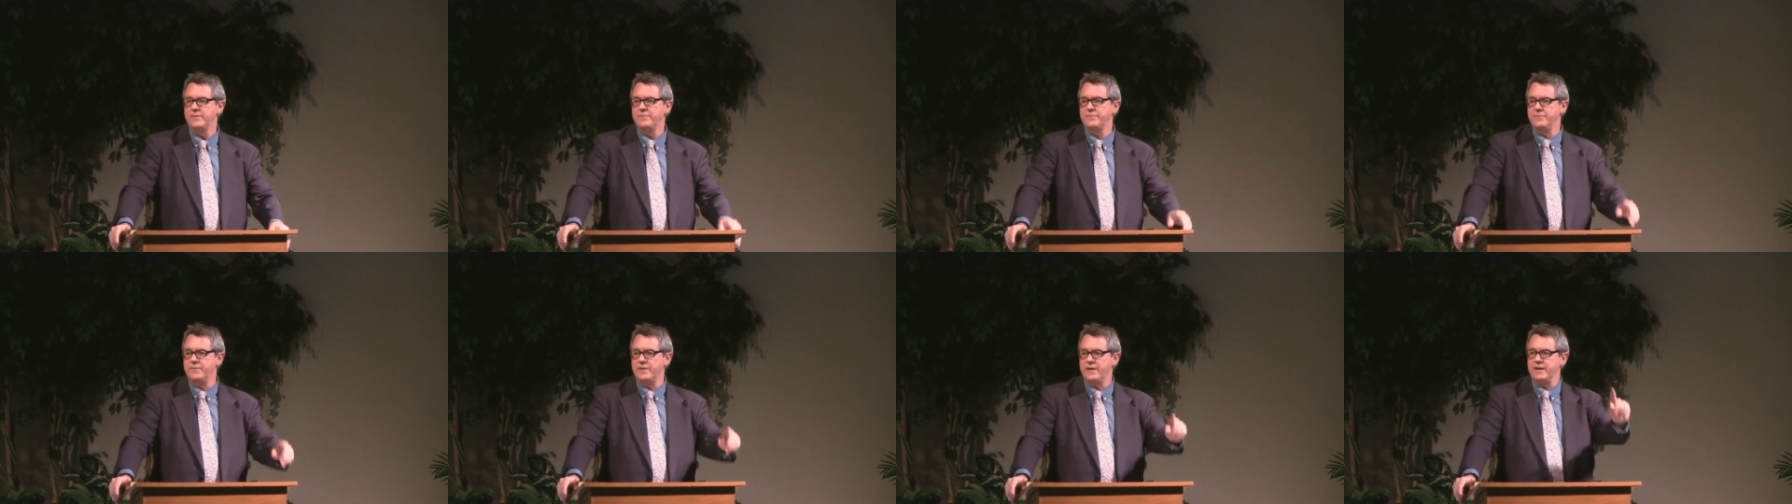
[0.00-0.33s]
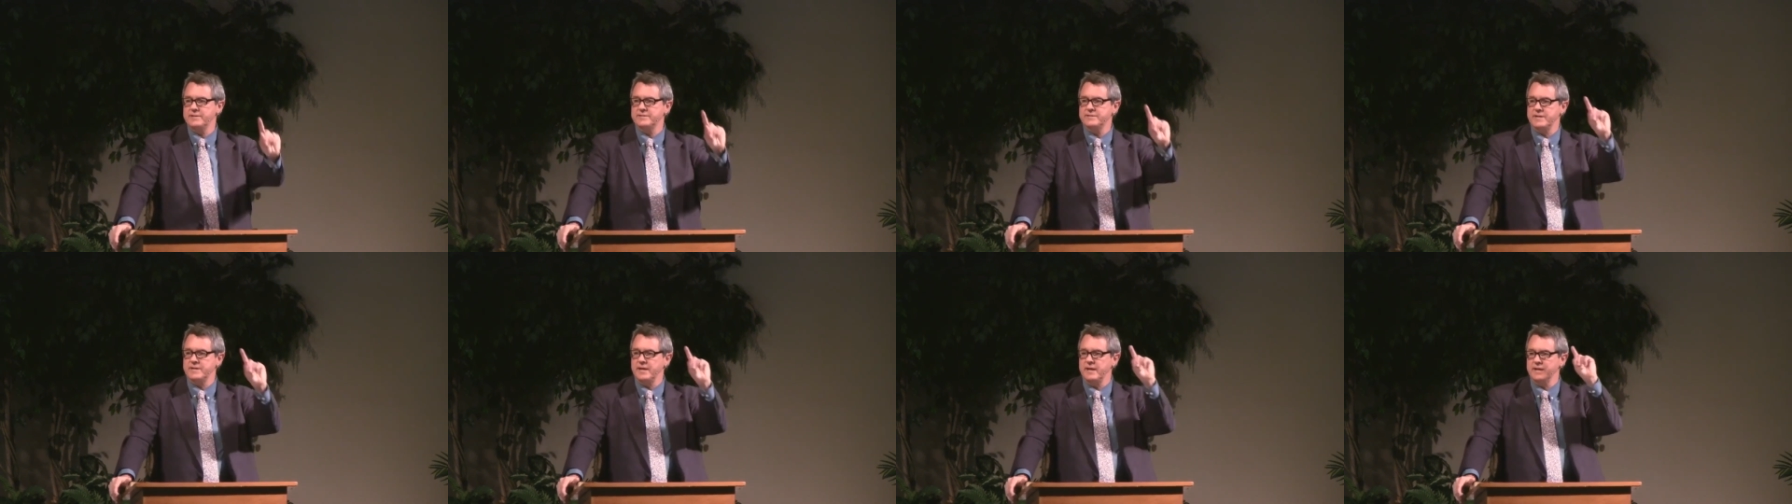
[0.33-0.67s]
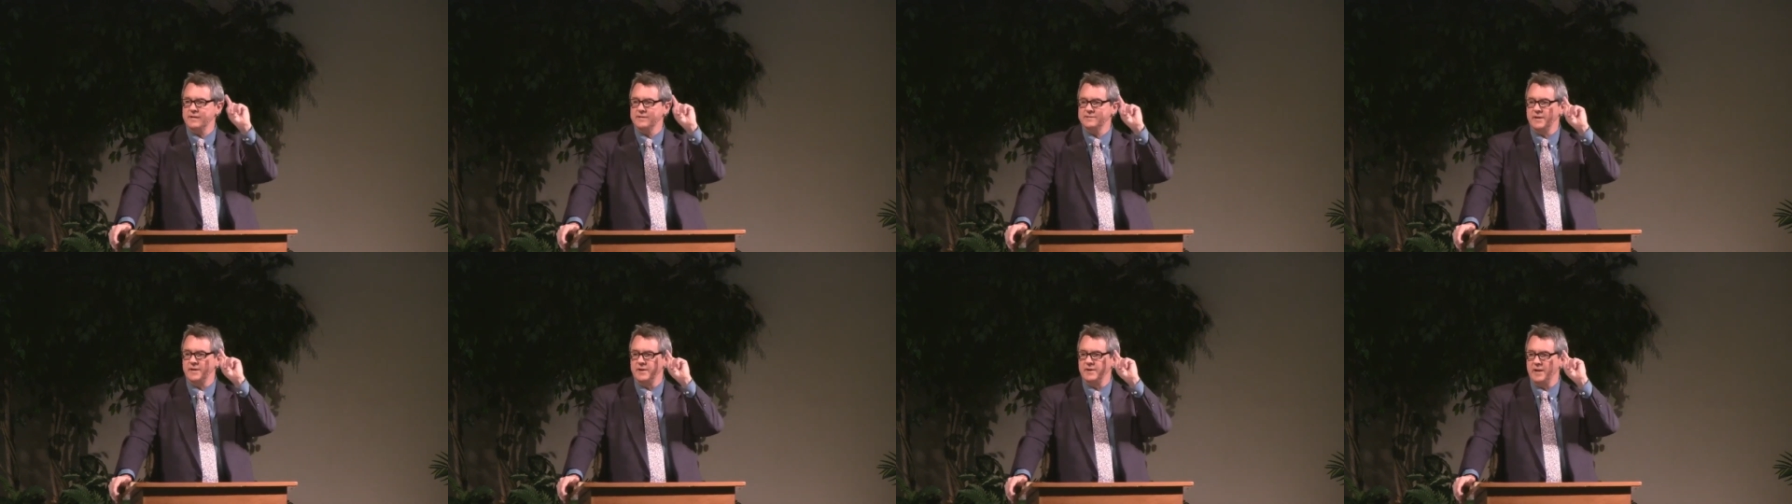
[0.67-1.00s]
This
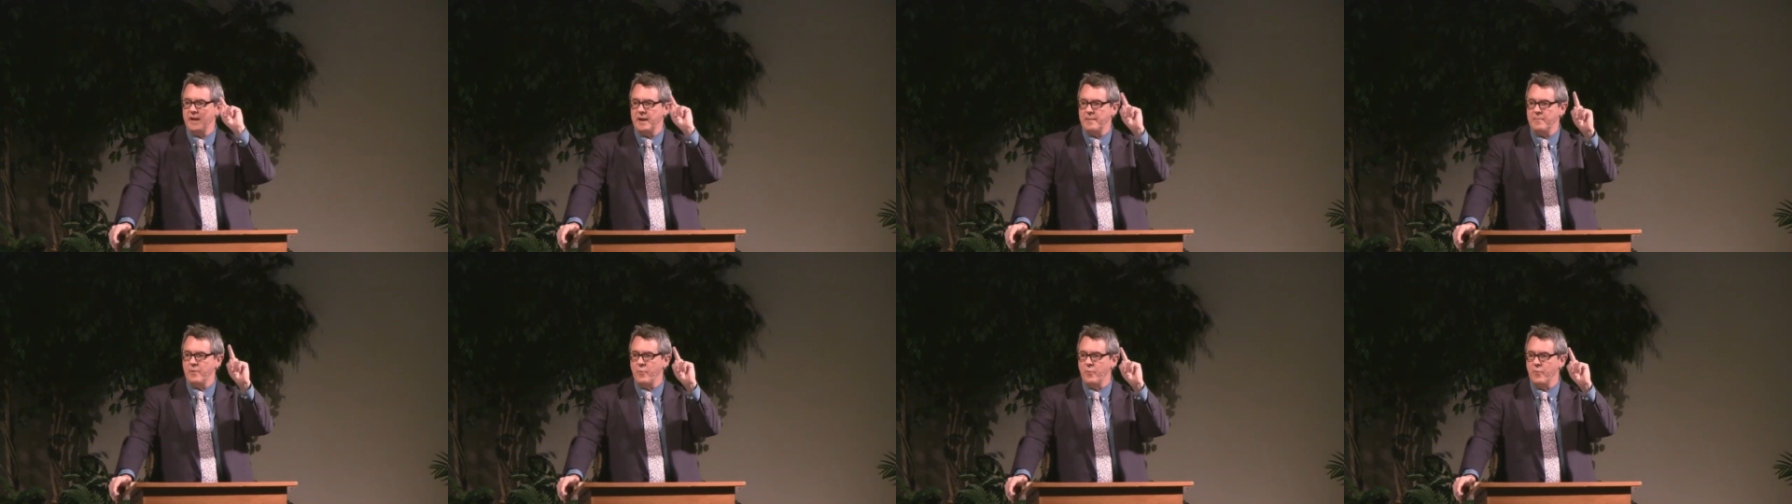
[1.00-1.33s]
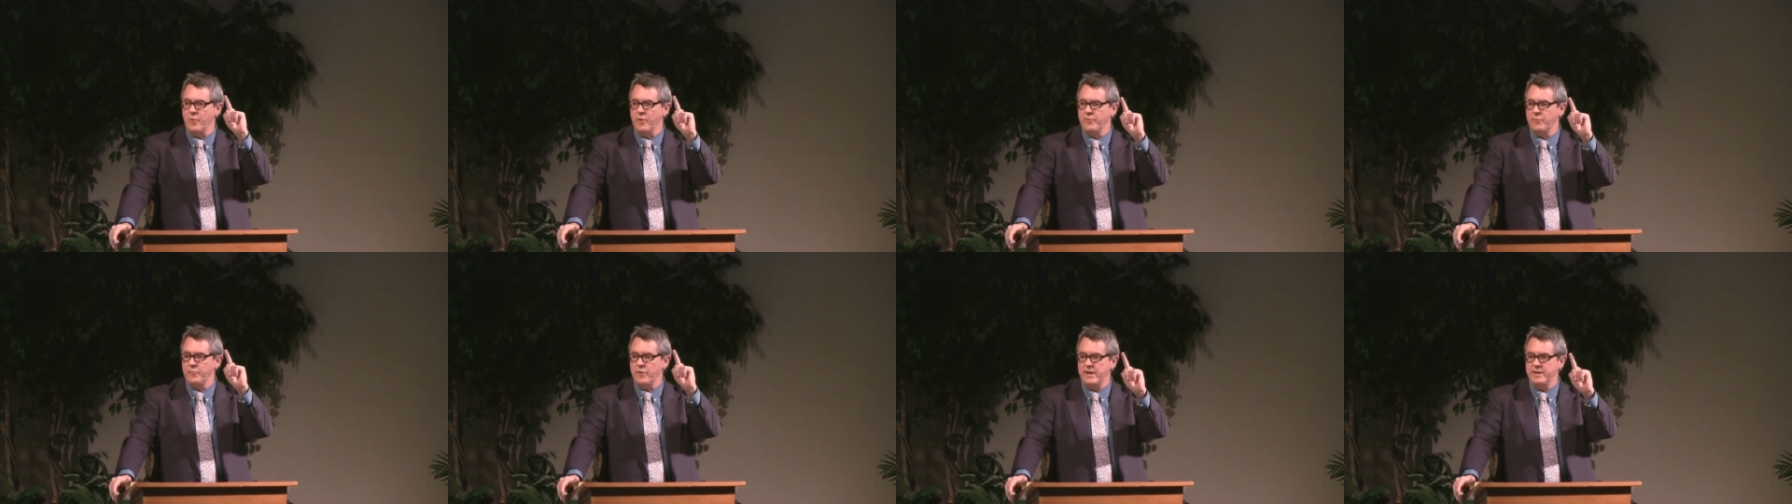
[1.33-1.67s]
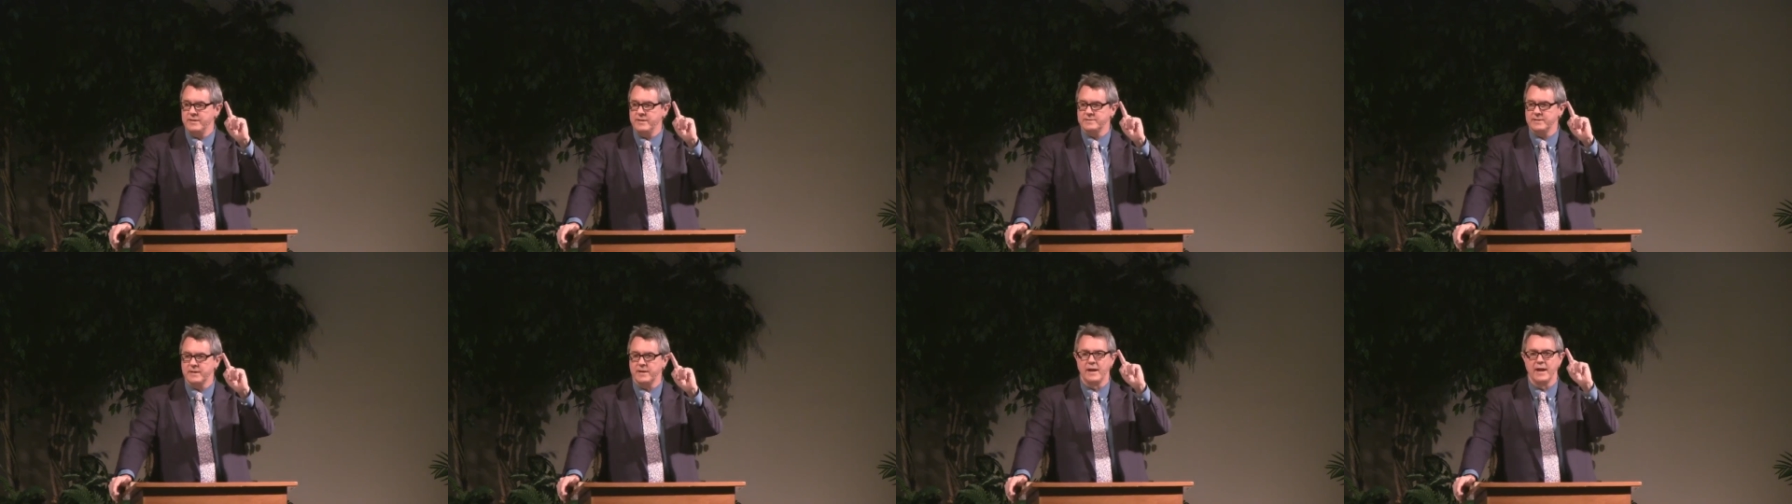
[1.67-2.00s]
is the number one
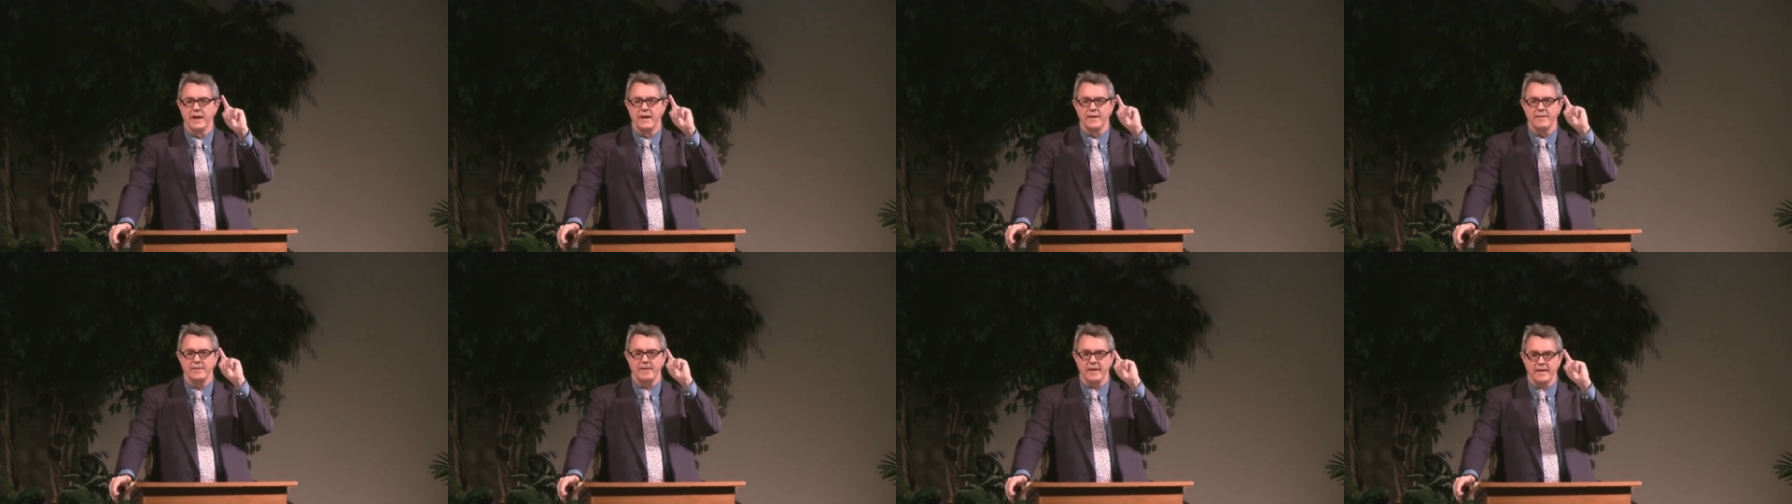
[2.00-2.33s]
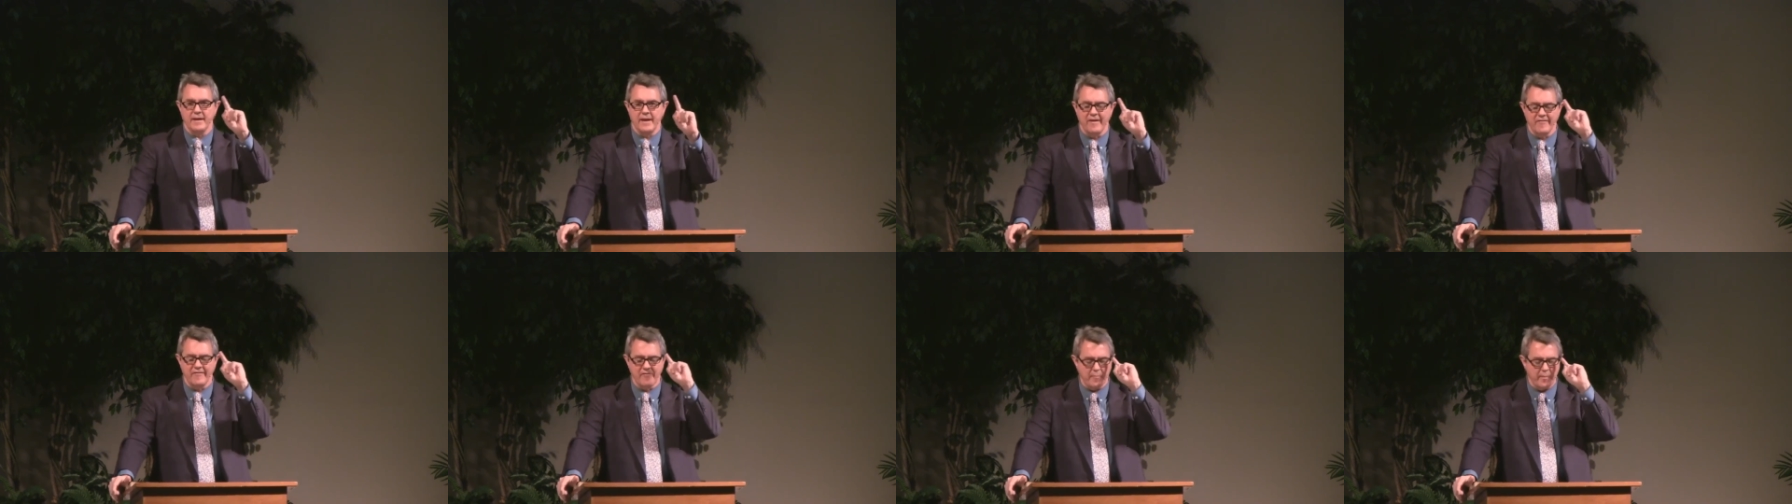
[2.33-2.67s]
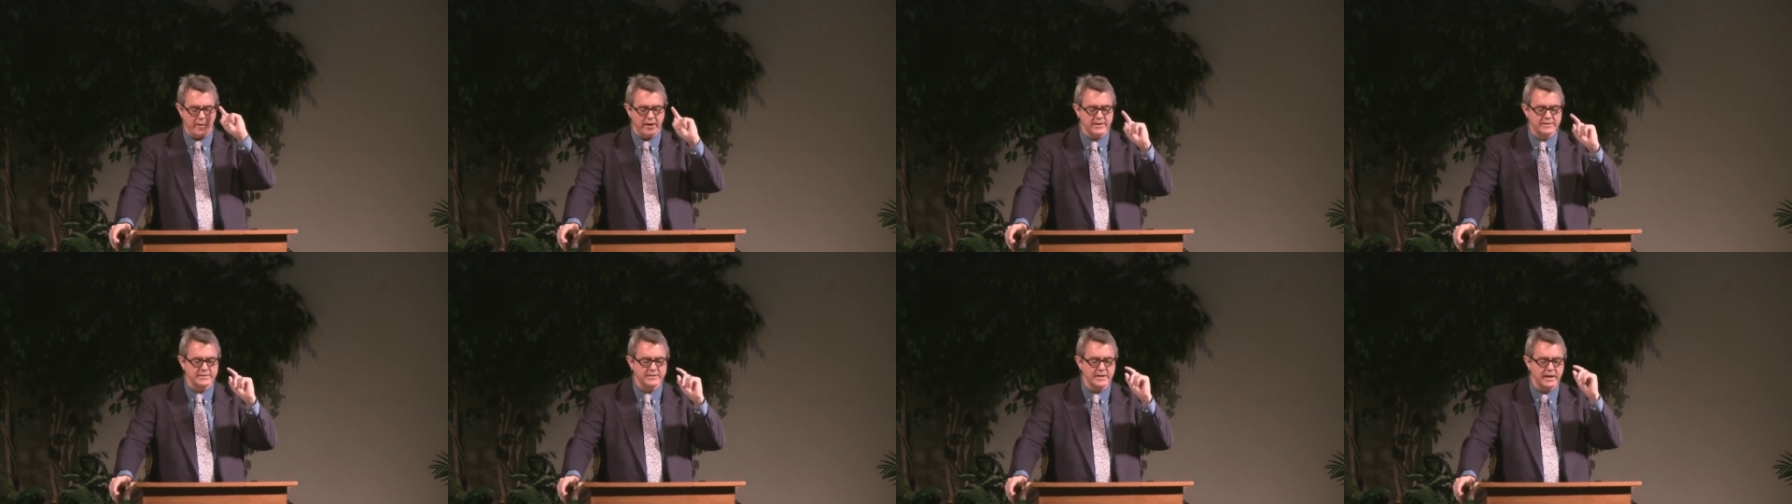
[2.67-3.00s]
reason that
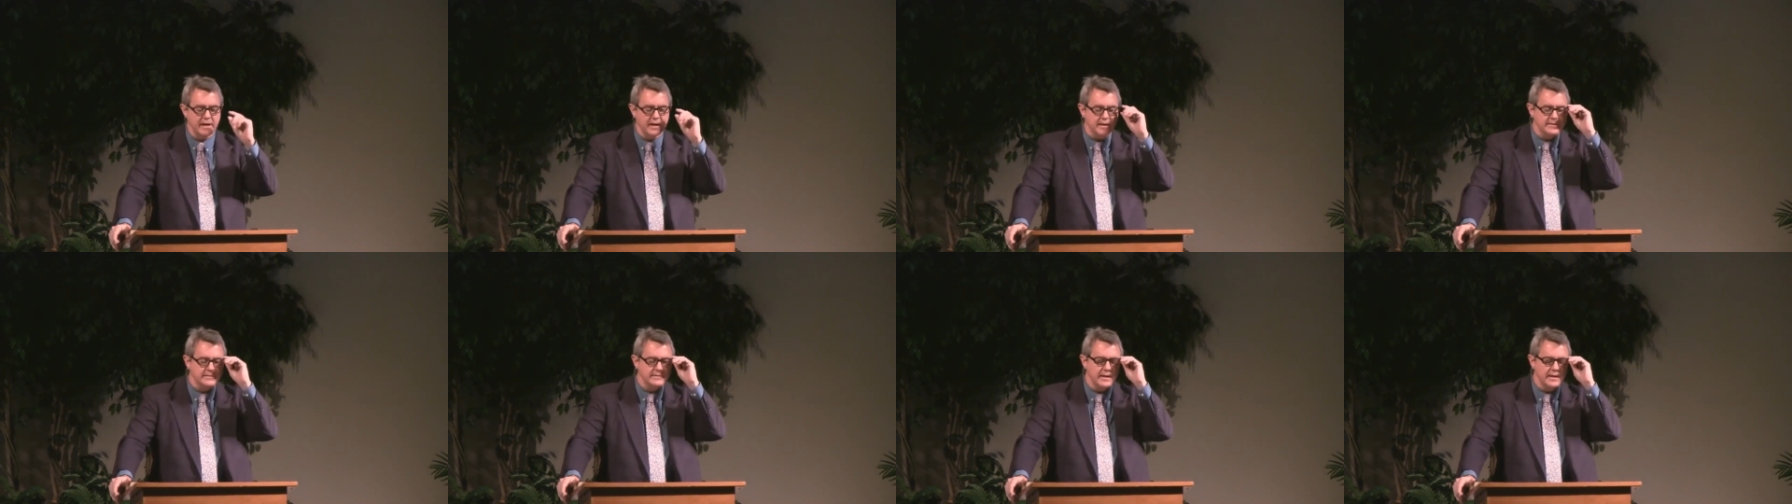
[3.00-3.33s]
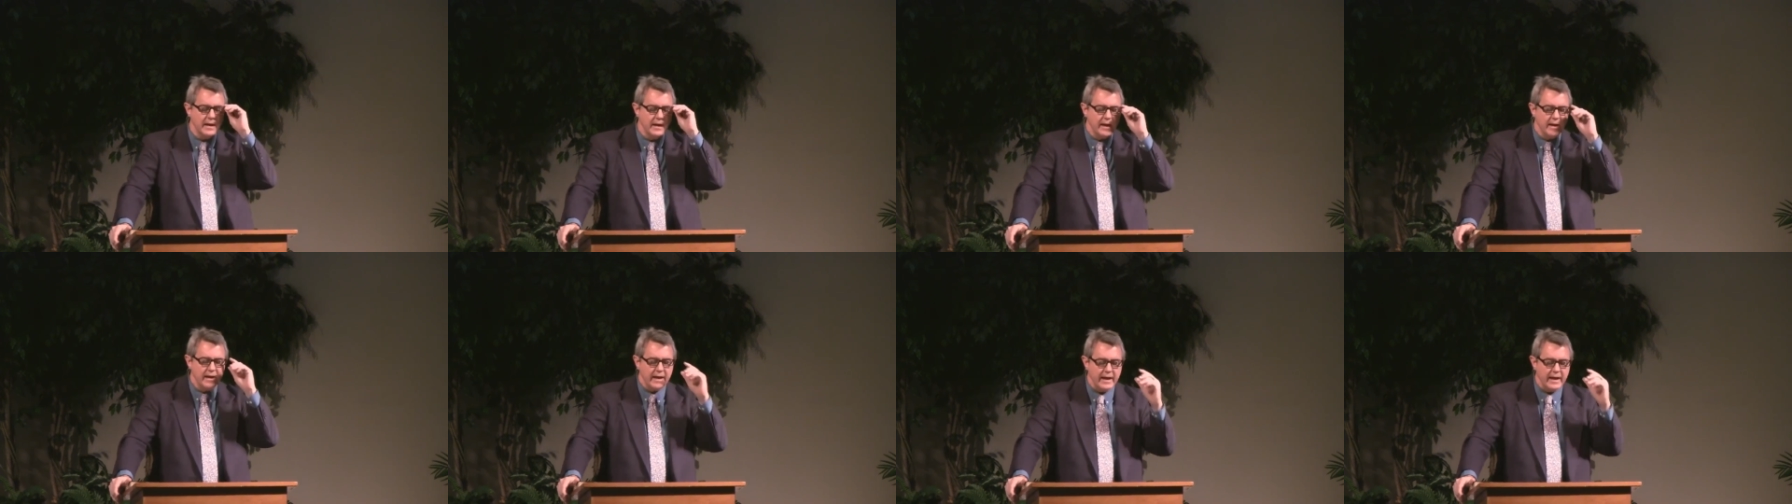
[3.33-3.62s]
government exists.